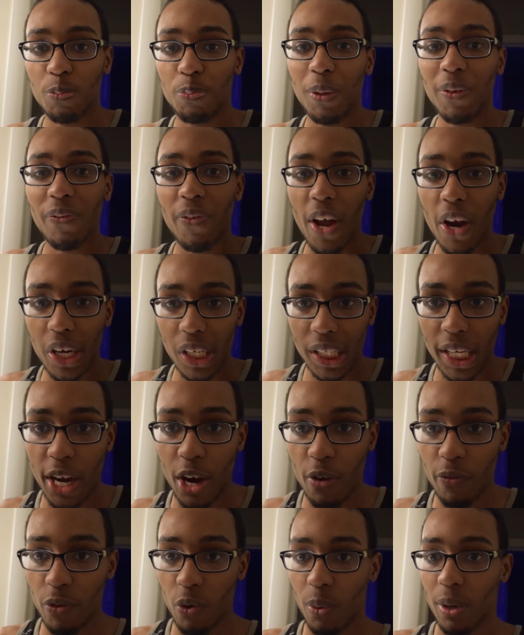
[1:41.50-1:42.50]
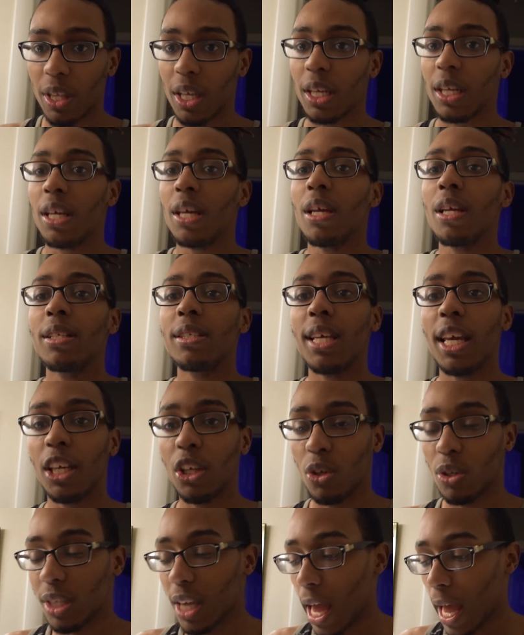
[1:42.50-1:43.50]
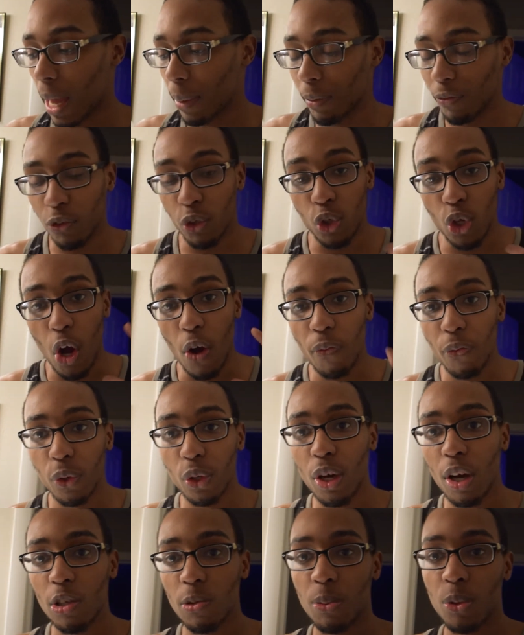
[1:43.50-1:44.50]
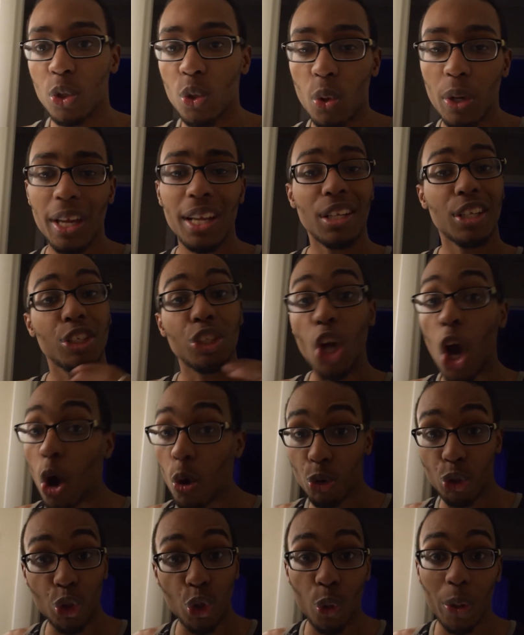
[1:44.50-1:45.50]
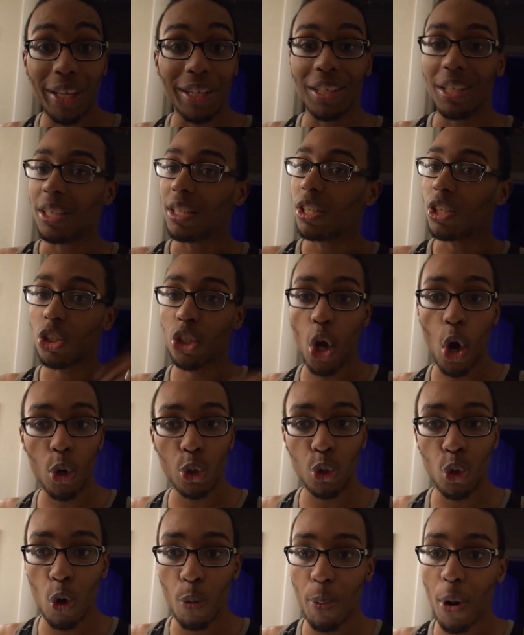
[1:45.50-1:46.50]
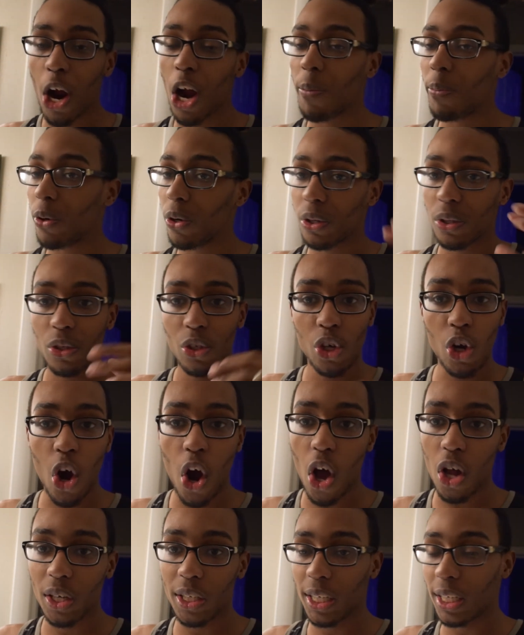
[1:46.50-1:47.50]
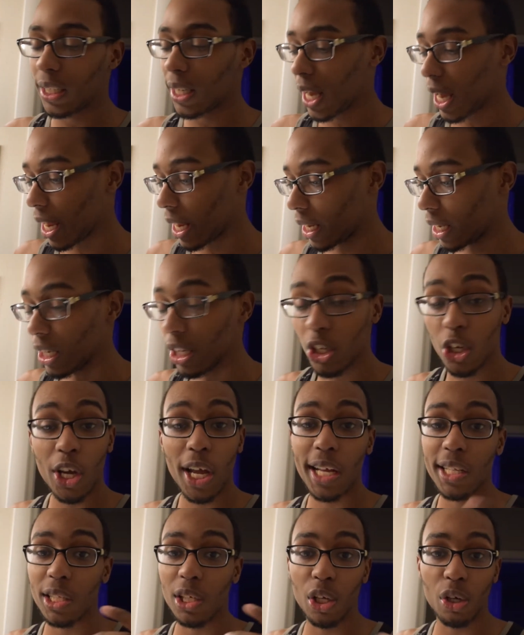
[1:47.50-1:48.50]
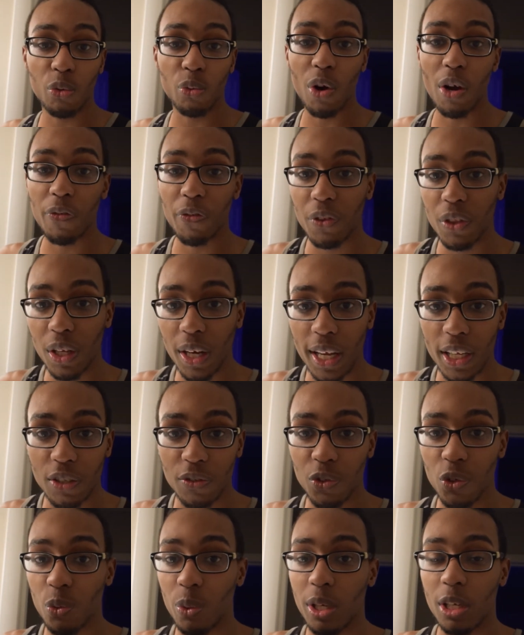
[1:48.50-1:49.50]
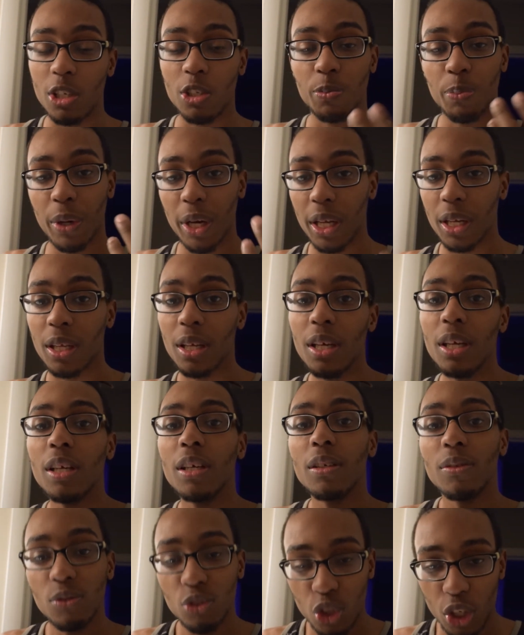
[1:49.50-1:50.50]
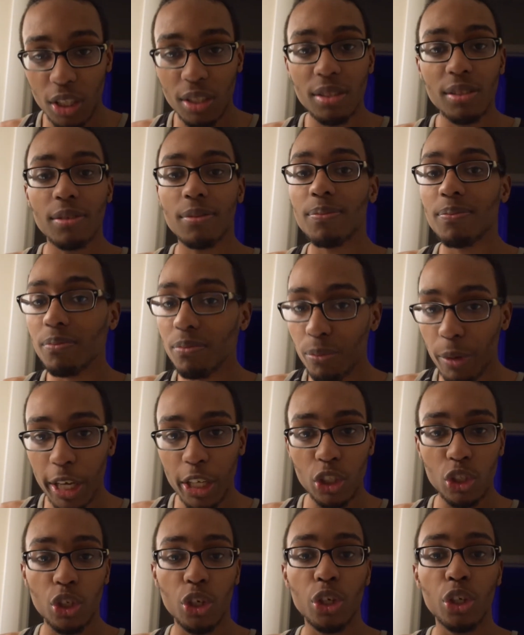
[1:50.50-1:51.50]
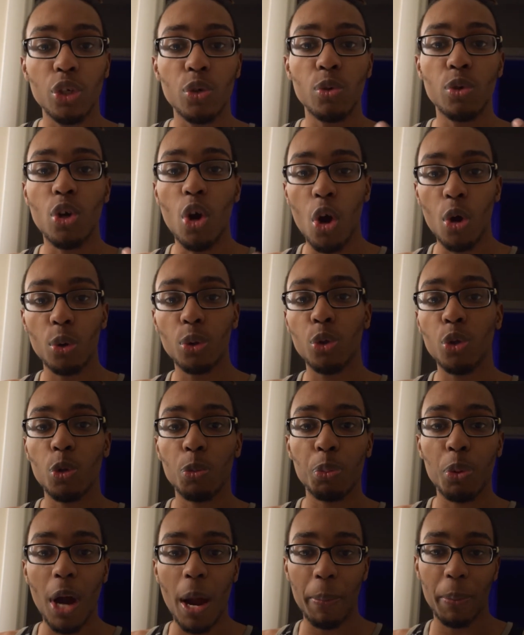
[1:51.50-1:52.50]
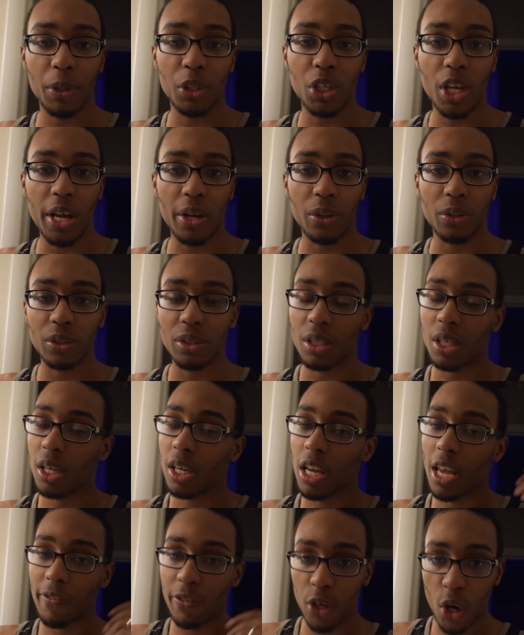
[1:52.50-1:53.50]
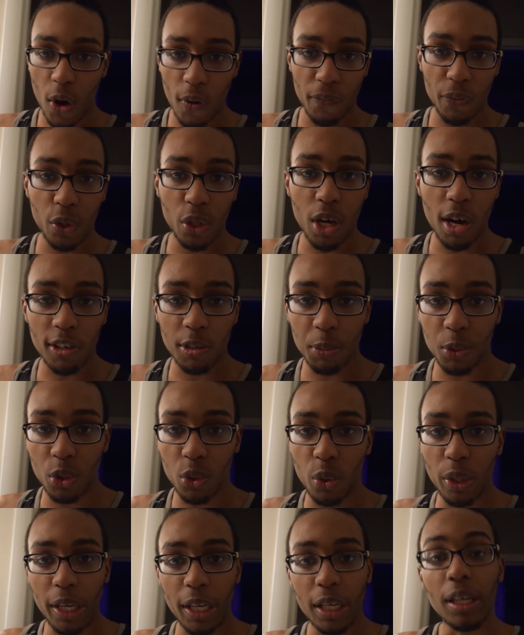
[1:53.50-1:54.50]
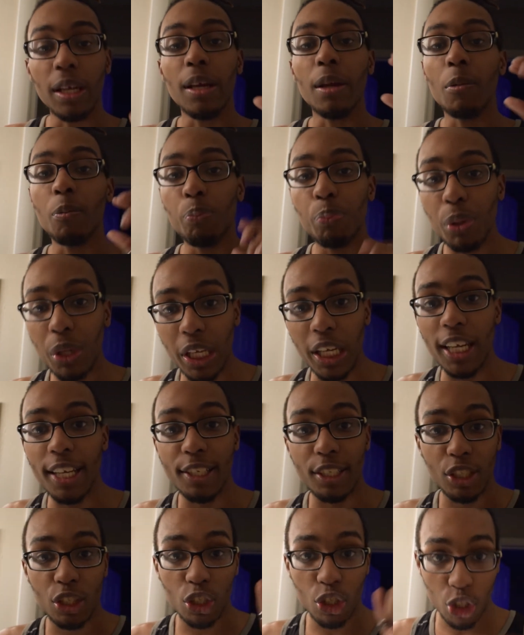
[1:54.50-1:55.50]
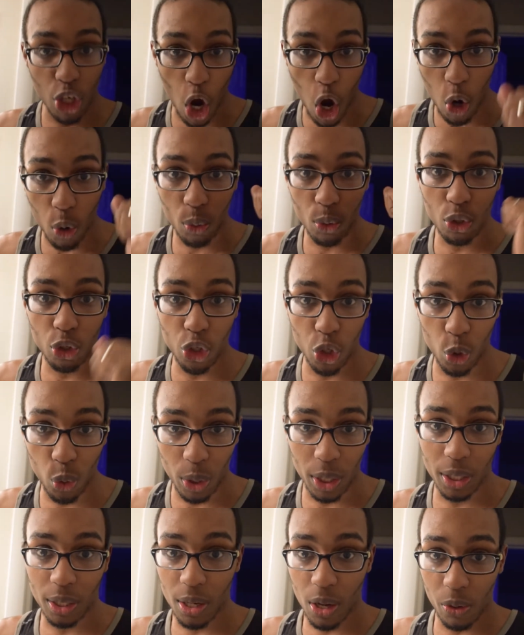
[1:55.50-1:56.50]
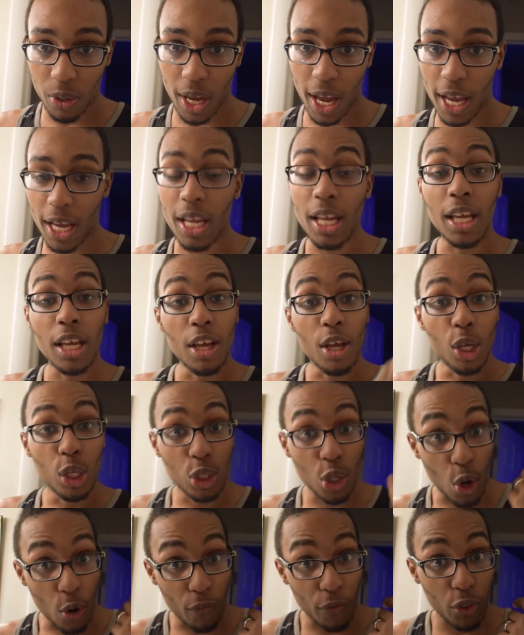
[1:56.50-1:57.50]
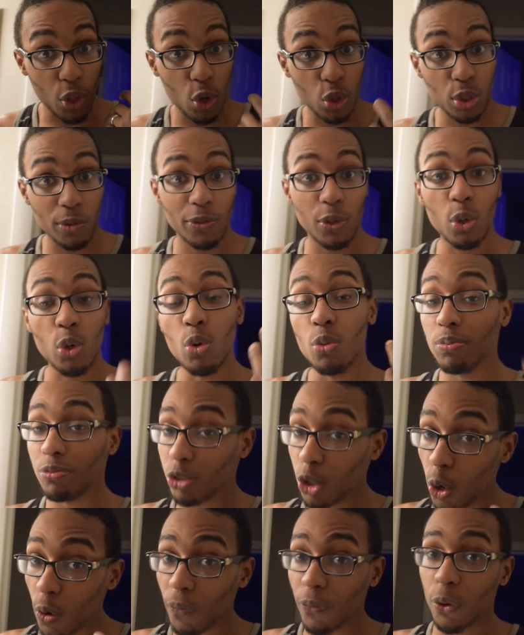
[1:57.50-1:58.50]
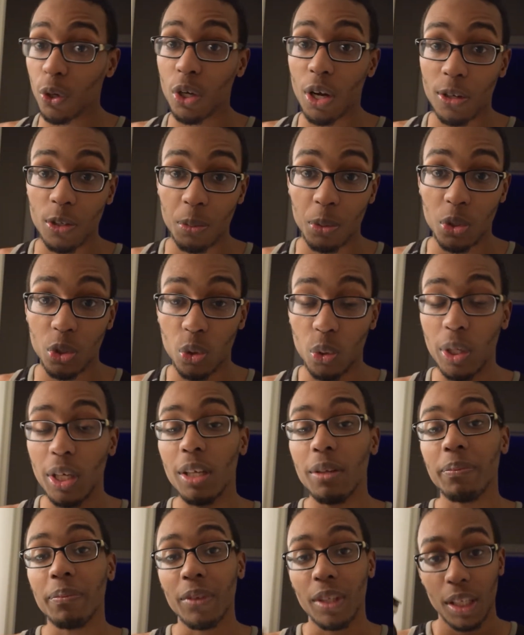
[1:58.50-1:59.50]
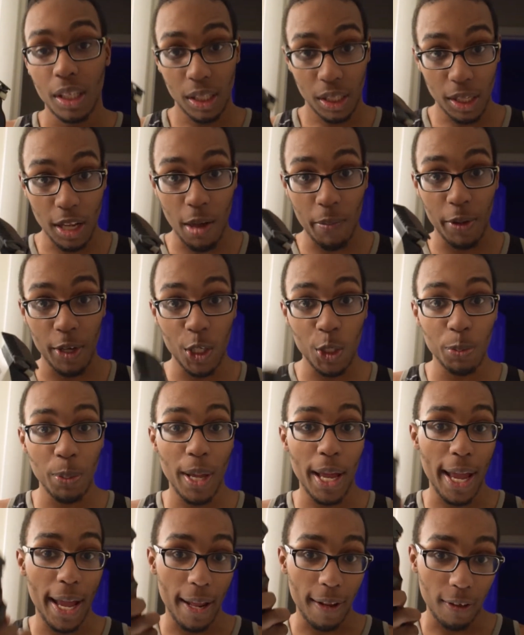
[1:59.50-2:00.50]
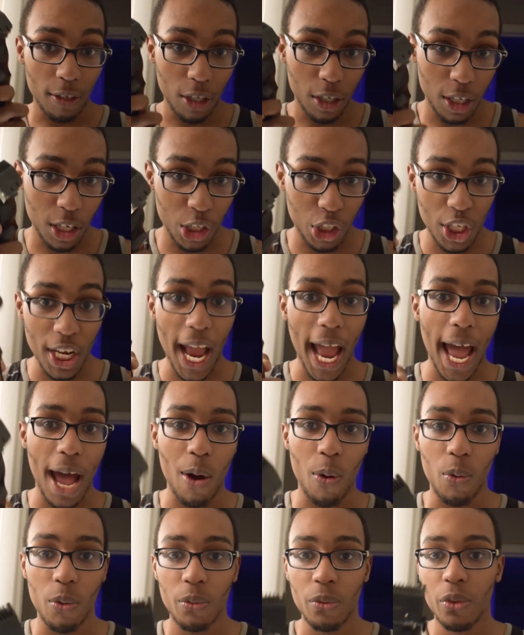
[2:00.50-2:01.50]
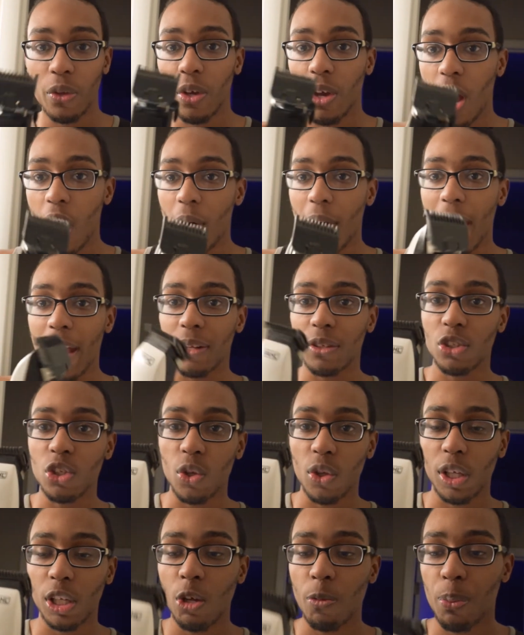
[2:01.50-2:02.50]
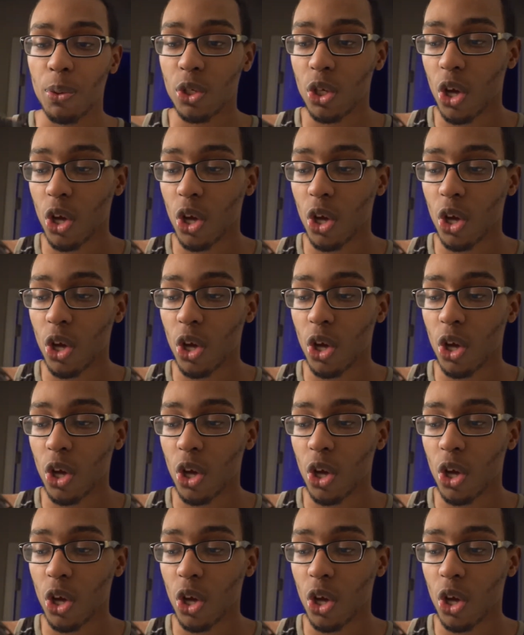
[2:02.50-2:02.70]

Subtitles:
be very careful with it. Take your time. If you don't feel comfortable doing it, don't do it. Go to a barber, call it a day. You're gonna have to look rough for the next few weeks, but just make sure you go through the proper channels. If you don't feel comfortable doing it, please don't do it, okay? So for those of you who do feel comfortable doing it, let me explain. Ka-chow! All right, so the clippers